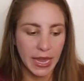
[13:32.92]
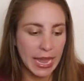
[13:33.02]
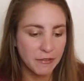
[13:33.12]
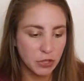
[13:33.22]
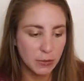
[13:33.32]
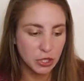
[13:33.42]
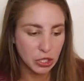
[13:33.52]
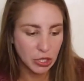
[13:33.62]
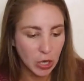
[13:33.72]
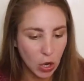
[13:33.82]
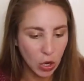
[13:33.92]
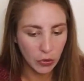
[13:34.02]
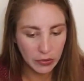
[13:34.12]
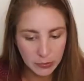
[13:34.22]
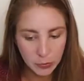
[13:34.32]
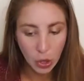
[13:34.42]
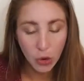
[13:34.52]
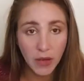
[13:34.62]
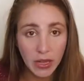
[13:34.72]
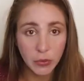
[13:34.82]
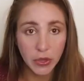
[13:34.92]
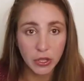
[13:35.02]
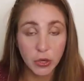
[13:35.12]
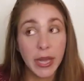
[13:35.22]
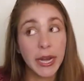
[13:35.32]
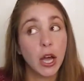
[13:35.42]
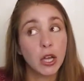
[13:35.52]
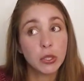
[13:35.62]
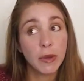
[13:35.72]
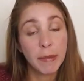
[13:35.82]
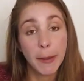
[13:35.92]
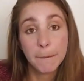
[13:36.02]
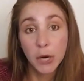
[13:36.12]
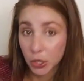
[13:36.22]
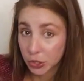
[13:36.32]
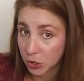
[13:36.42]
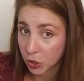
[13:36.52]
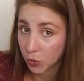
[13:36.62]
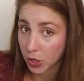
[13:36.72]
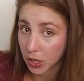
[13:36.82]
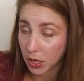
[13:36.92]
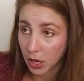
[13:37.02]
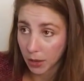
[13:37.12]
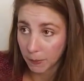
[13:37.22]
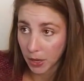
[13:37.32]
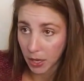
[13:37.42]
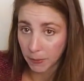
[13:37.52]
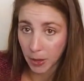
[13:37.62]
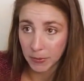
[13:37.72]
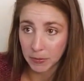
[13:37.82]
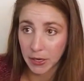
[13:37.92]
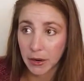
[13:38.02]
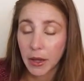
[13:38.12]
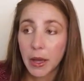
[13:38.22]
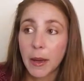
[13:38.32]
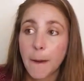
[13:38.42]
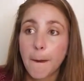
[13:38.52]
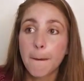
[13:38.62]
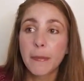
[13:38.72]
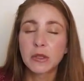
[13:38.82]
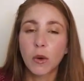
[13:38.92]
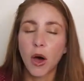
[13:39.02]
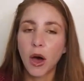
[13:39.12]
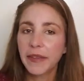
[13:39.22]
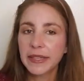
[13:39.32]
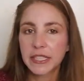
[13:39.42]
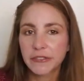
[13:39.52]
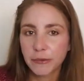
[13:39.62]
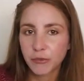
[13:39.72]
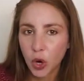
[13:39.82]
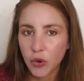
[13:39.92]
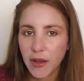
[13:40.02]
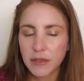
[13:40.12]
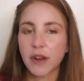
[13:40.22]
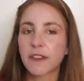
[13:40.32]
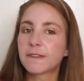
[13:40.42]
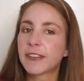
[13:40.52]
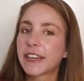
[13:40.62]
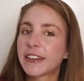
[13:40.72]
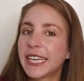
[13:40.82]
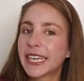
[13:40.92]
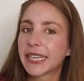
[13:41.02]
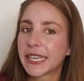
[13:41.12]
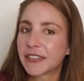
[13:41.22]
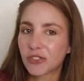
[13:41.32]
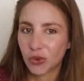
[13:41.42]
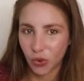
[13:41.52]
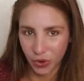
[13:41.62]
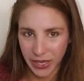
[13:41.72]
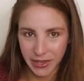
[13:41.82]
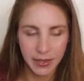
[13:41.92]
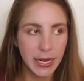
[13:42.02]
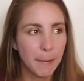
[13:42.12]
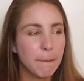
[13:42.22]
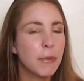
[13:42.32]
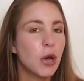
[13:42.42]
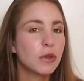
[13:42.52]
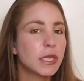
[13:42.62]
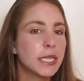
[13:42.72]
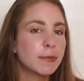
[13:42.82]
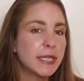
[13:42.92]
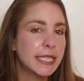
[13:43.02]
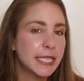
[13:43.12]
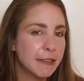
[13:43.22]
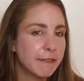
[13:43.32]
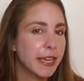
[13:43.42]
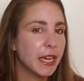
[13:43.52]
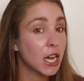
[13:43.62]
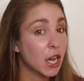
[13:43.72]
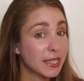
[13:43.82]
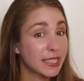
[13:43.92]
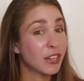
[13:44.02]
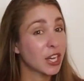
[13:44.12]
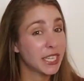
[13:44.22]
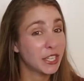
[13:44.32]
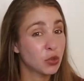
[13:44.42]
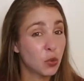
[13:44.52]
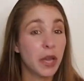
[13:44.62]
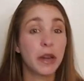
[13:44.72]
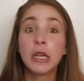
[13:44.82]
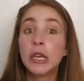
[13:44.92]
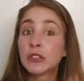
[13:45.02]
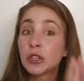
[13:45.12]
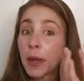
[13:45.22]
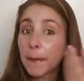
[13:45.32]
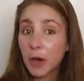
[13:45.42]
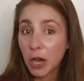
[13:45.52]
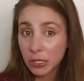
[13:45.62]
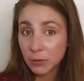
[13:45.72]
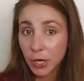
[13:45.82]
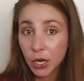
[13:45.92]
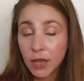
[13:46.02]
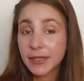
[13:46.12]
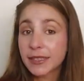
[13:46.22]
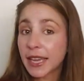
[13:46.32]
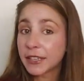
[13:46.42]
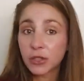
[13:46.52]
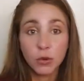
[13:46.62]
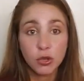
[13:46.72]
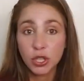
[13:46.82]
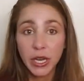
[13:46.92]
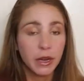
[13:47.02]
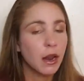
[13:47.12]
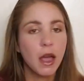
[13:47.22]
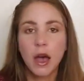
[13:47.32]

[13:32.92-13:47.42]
after I'm sharing all these profiles with you, and I also have my personal one popped up there. So all these different profiles are very niche oriented. I'm posting specific content on each one. So my Poshmark content I don't share